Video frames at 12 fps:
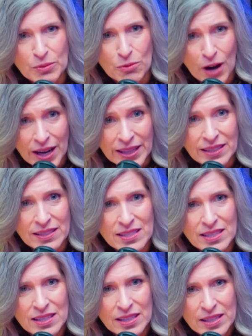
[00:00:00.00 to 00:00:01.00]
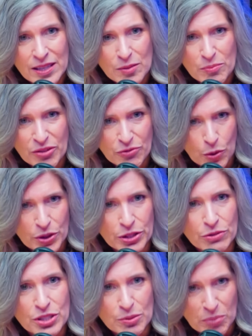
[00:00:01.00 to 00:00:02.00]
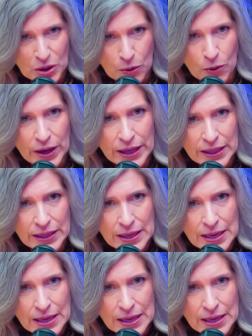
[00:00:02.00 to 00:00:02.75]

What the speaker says: right before you deploy.